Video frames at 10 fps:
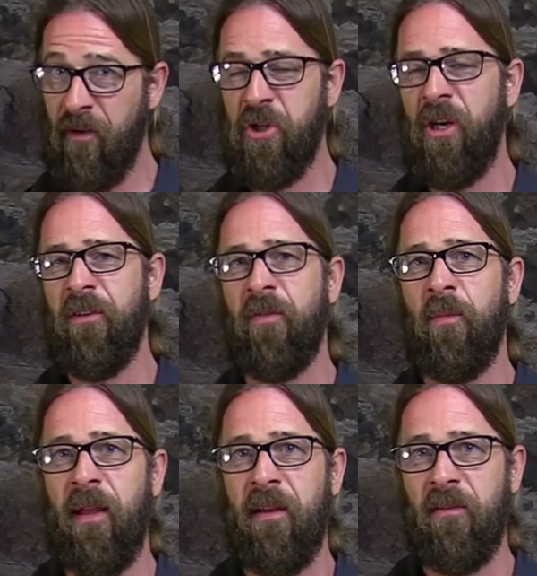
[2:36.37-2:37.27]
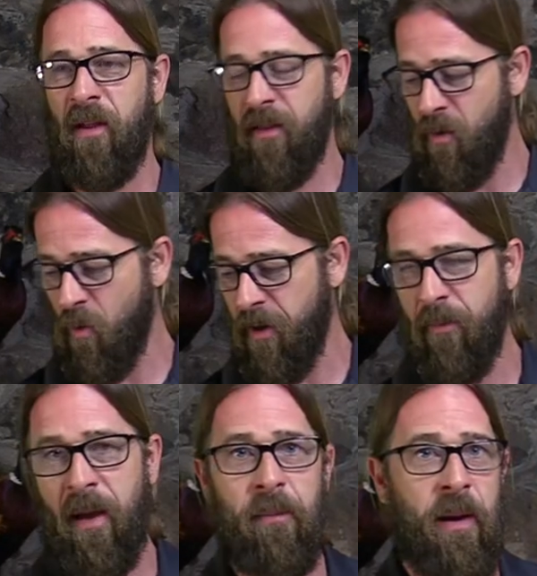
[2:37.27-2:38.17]
I'll share some links on there where you
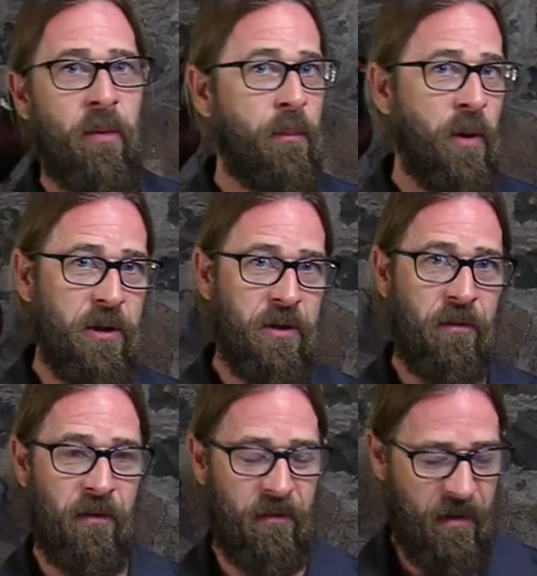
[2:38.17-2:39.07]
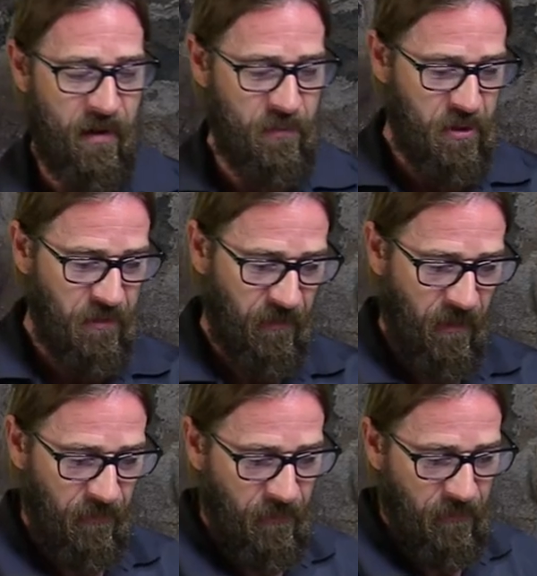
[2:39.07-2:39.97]
might be able to purchase these items
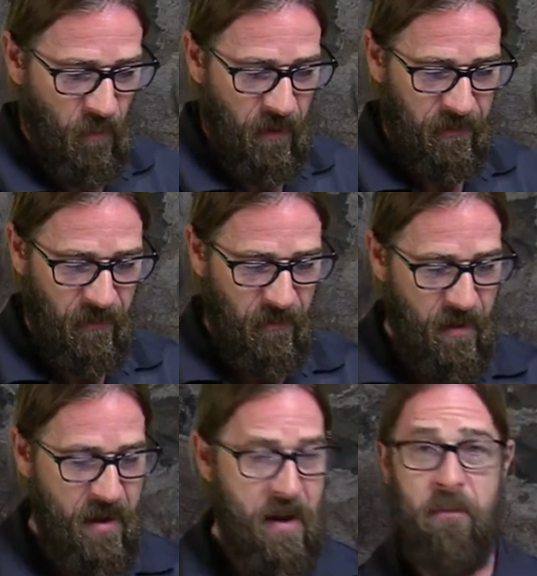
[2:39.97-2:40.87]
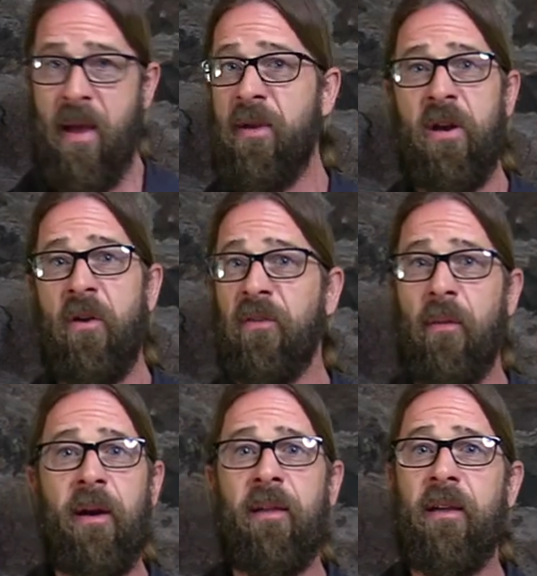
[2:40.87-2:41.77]
yourself if you want to. Maybe you know
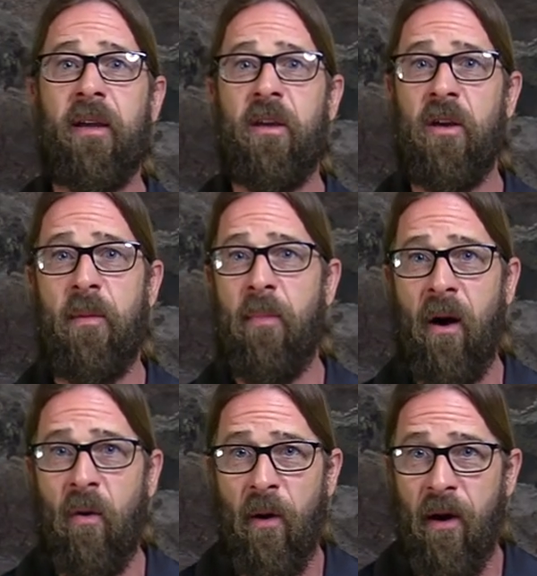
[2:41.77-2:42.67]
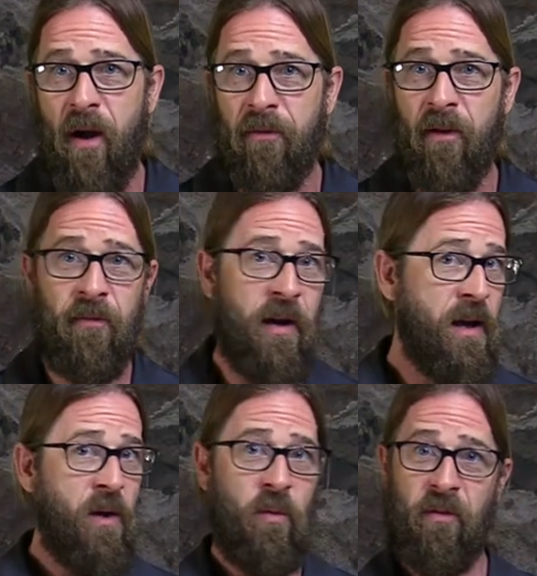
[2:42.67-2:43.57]
somebody that you can borrow one off of.
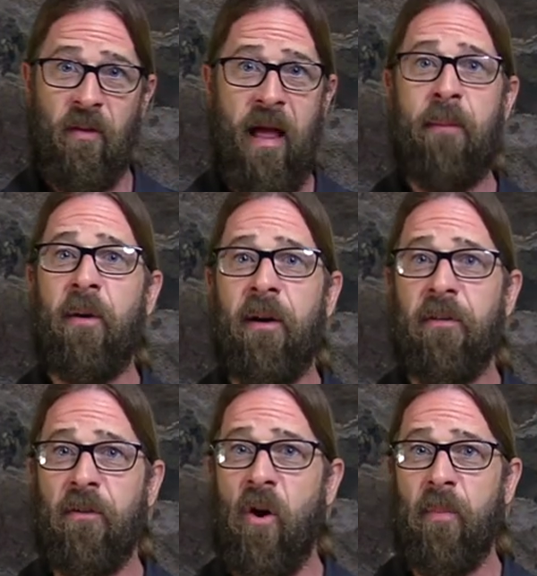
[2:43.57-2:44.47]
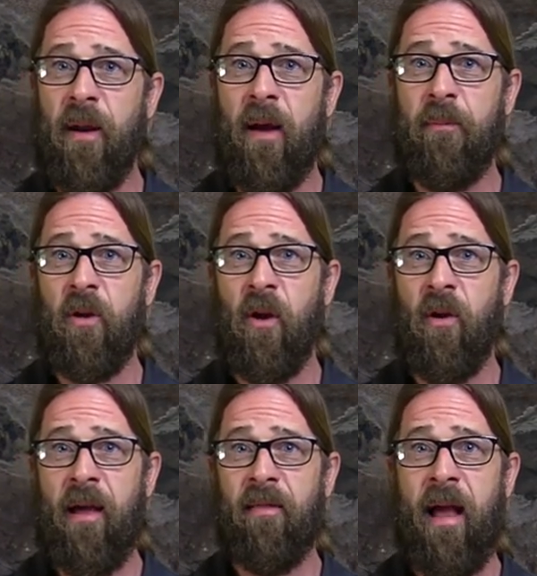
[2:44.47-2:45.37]
So libraries are opened up. You can go
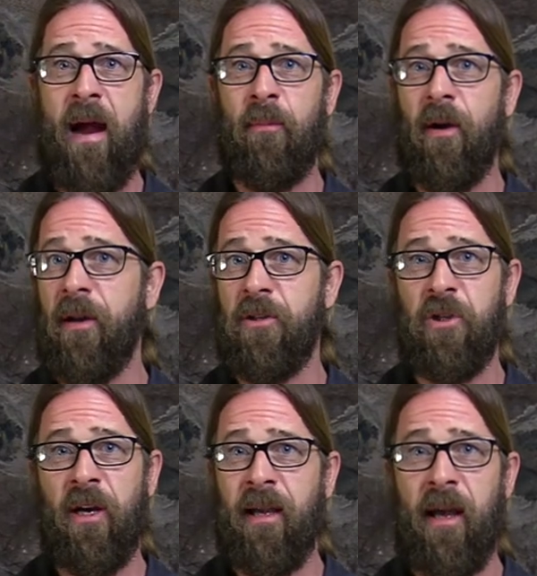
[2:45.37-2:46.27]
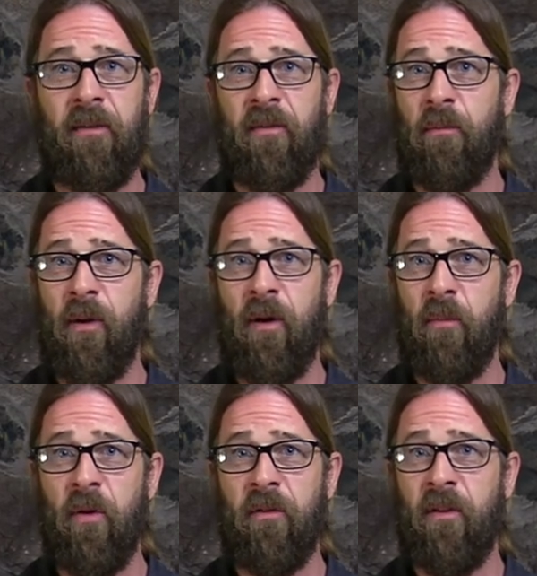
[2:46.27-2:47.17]
down to the library and check out some bird
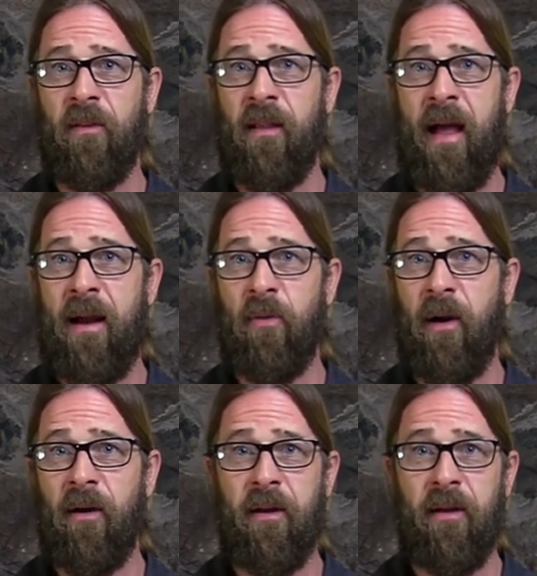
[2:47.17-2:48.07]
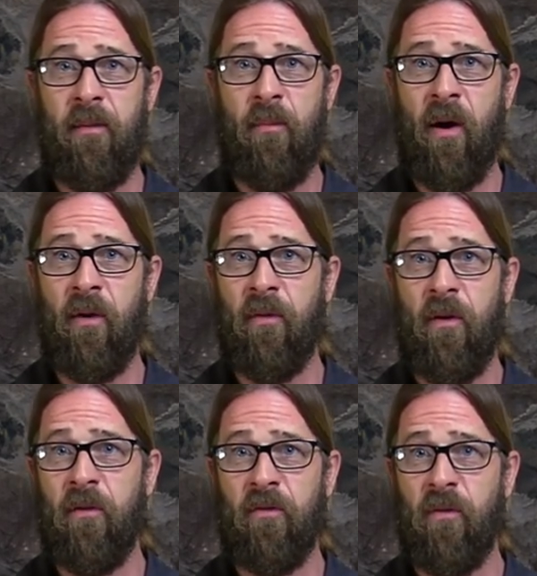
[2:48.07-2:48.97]
books at the library and borrow
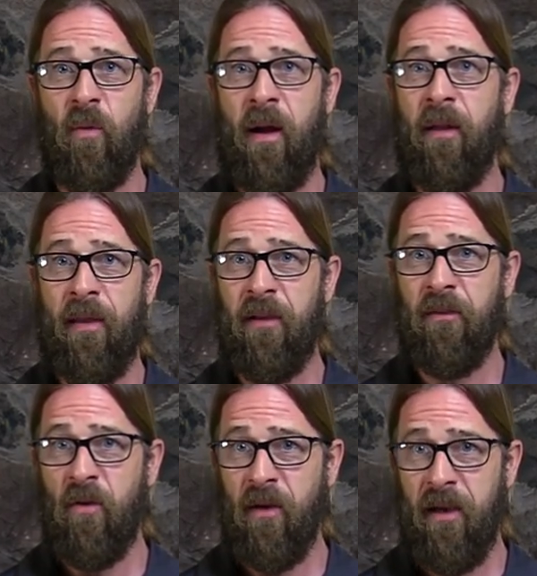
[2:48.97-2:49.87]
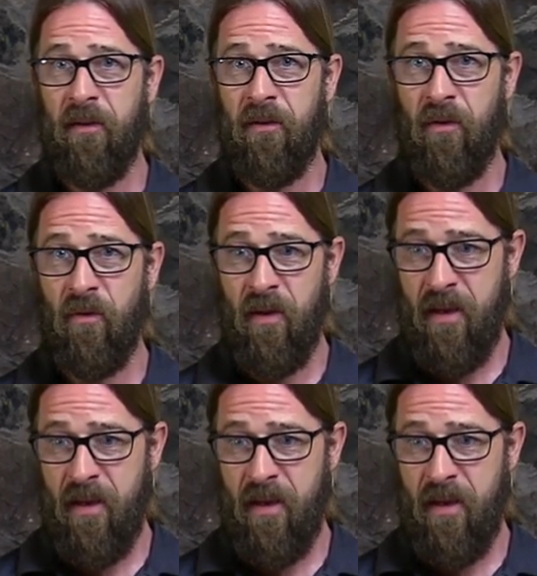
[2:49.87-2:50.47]
those for a while, and that's okay too.